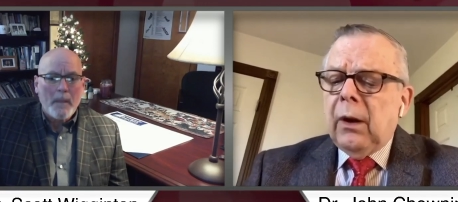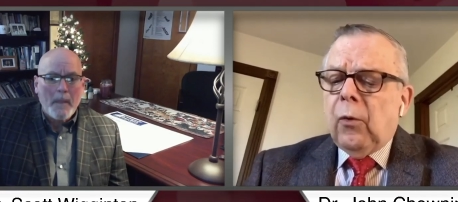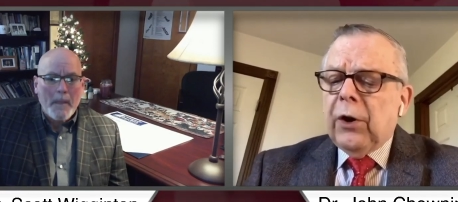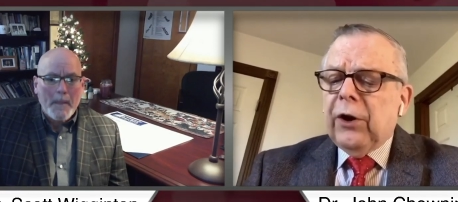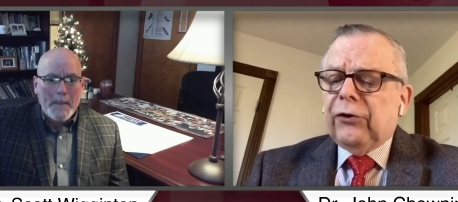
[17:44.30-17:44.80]

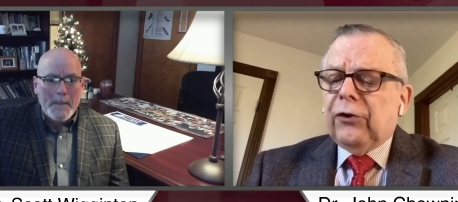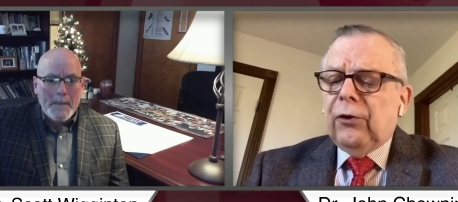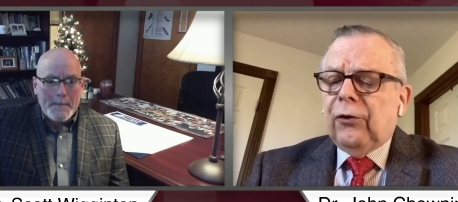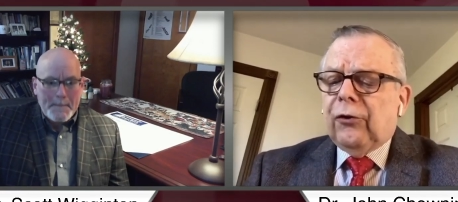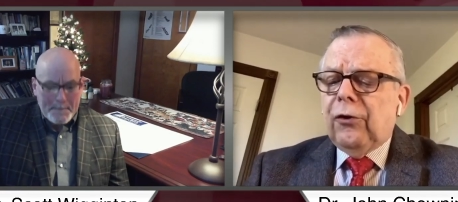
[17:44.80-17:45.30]
Speaker 1: what
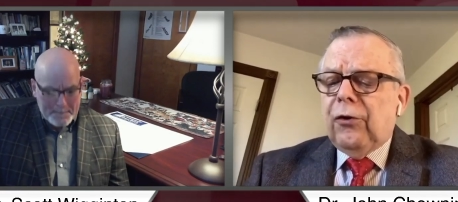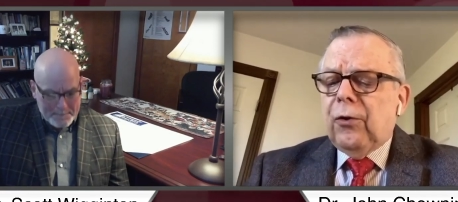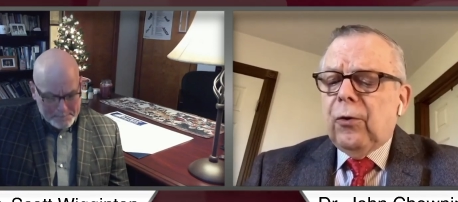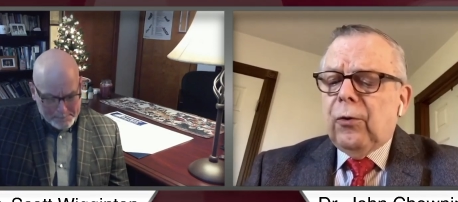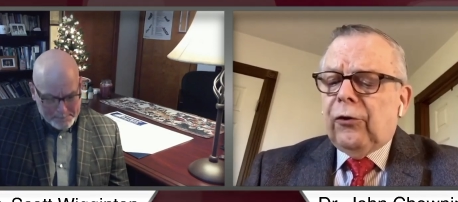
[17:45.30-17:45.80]
issues do
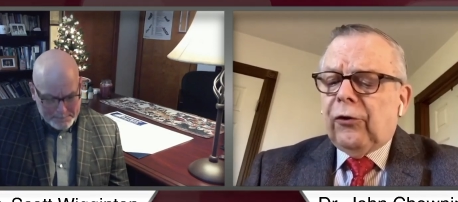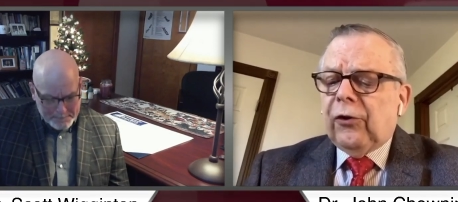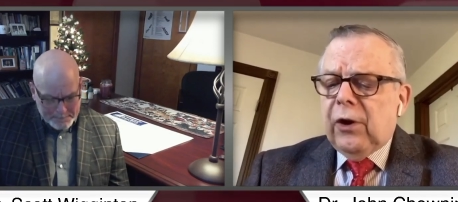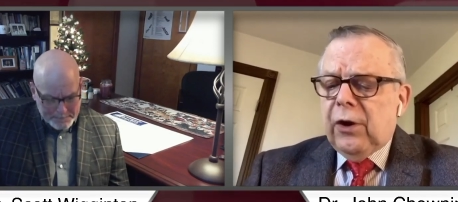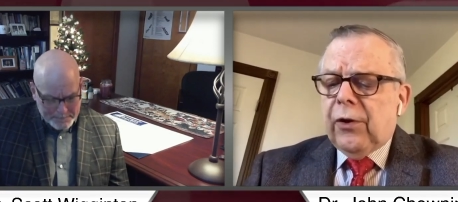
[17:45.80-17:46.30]
you
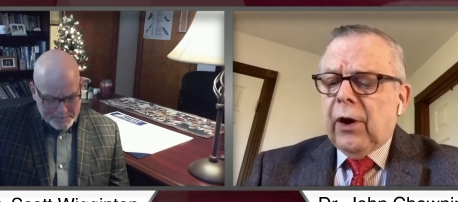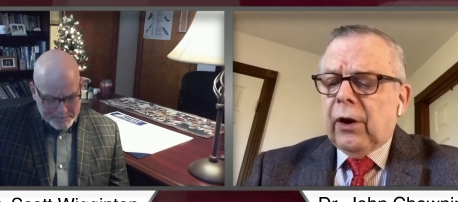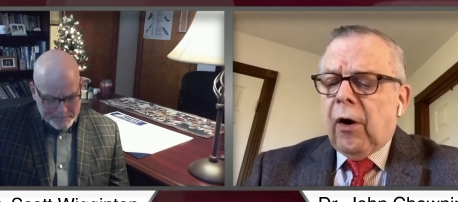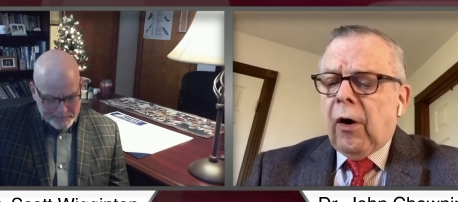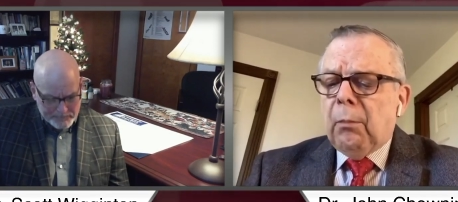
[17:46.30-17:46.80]
see that
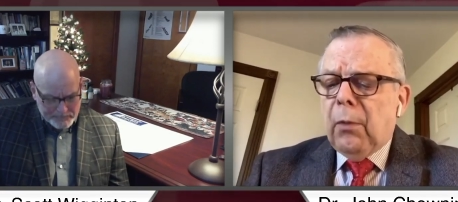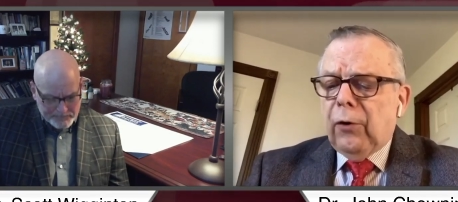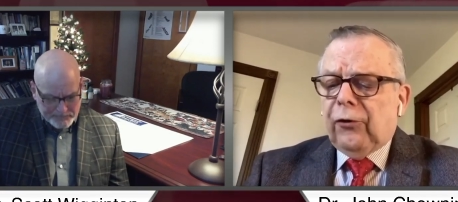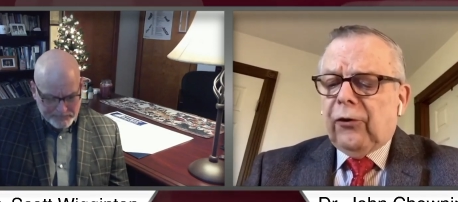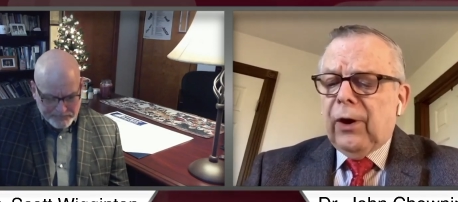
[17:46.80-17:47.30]
are
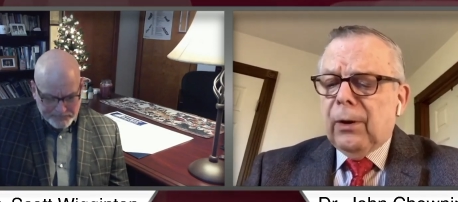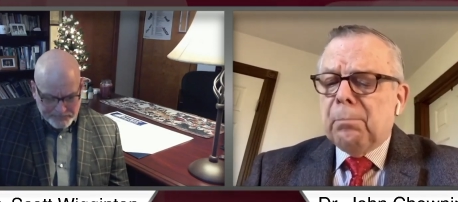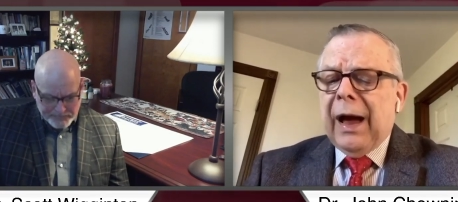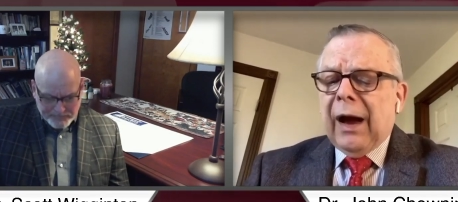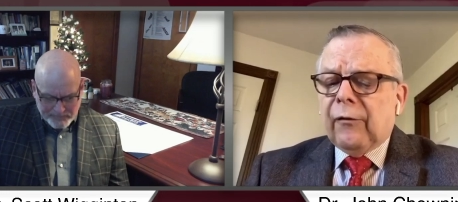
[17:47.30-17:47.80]
most
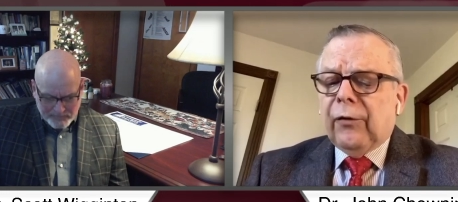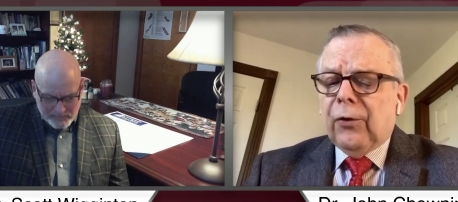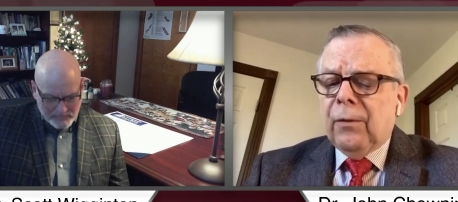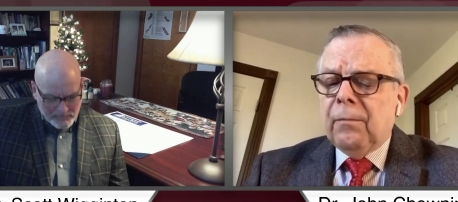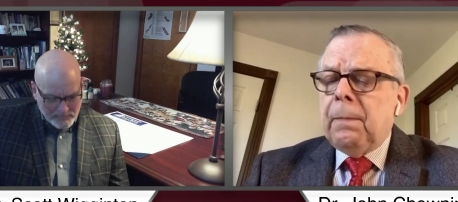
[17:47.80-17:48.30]
impactful